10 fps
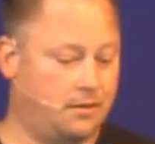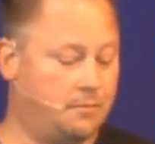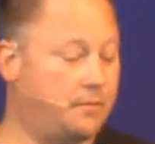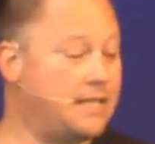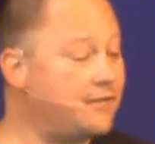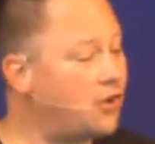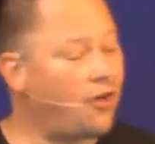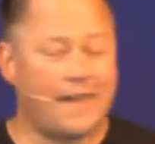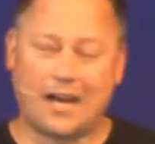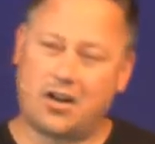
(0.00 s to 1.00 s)
But even all
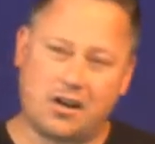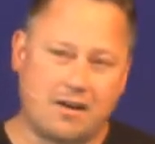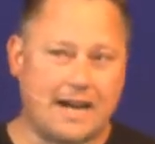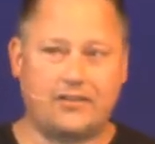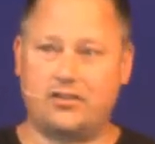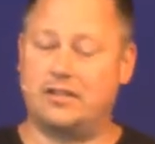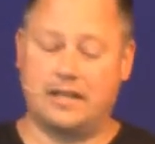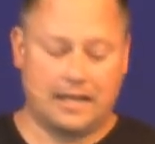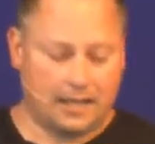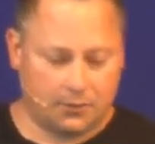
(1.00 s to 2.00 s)
that correction,
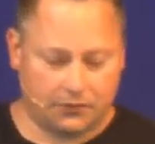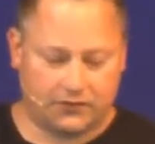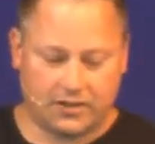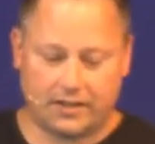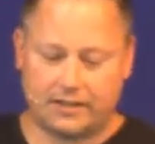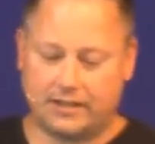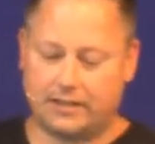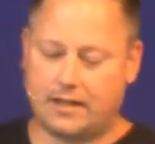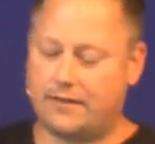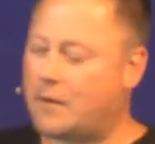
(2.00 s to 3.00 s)
it was done in
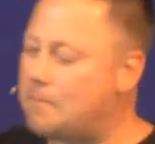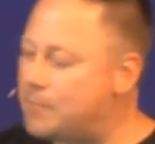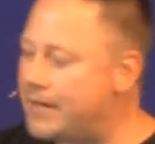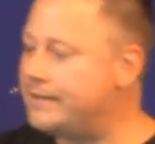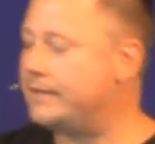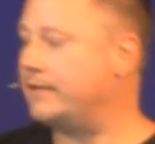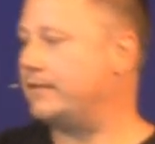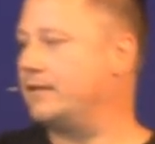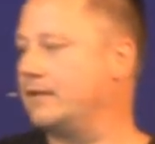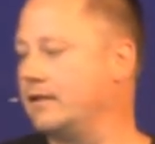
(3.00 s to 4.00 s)
love, abundant
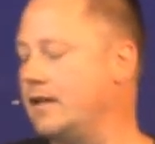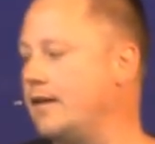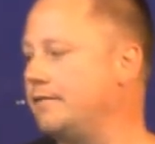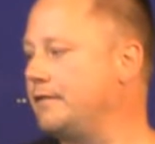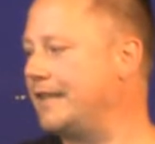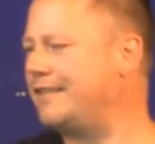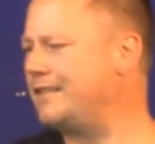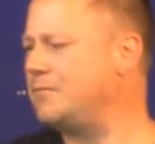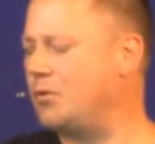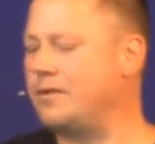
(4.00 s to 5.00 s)
love. And that's an
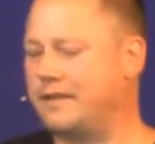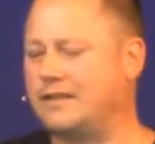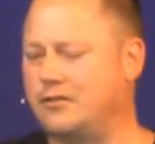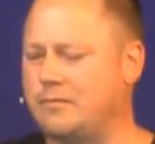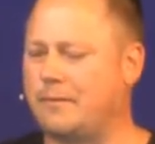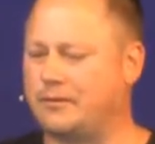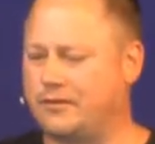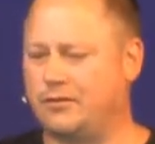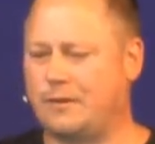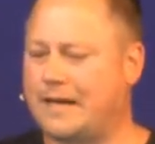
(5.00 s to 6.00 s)
important thing to remember,
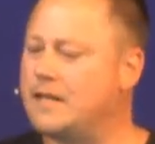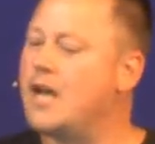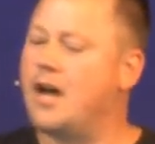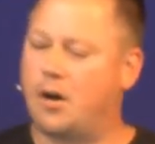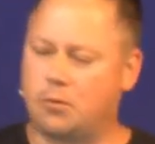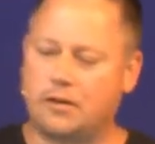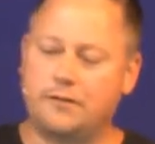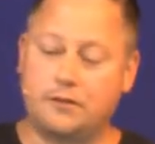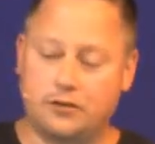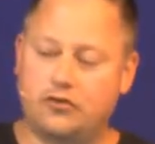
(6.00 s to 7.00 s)
too, right? A worker
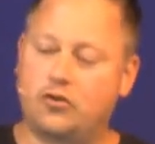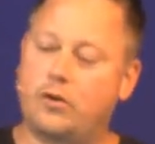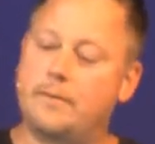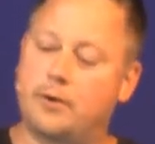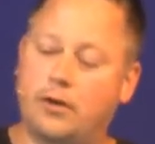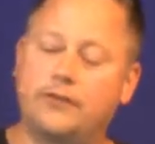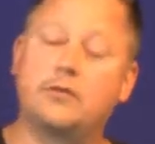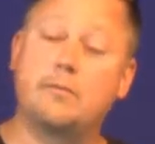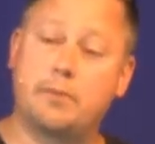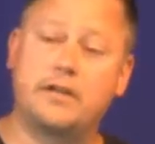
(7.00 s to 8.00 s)
for joy, but also
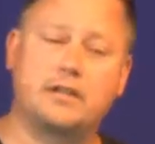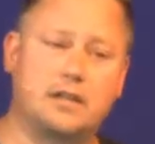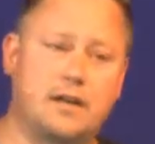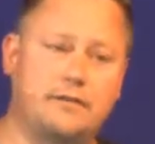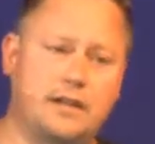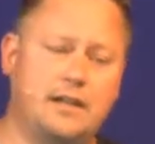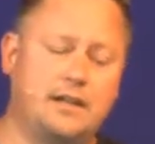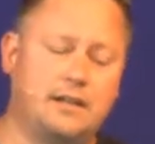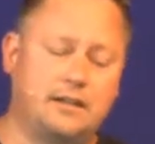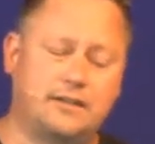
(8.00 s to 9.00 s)
abundant love,
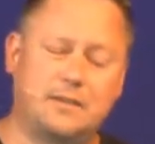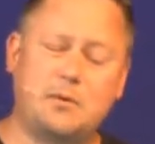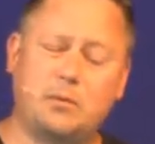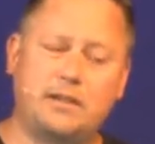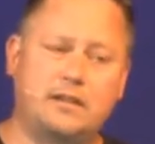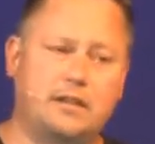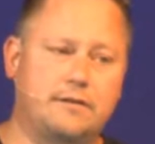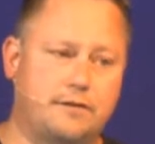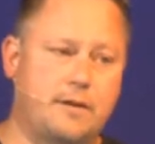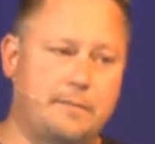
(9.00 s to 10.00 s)
is going to be willing to
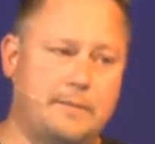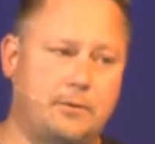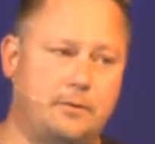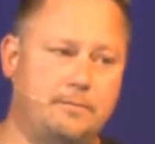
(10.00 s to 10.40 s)
confront people.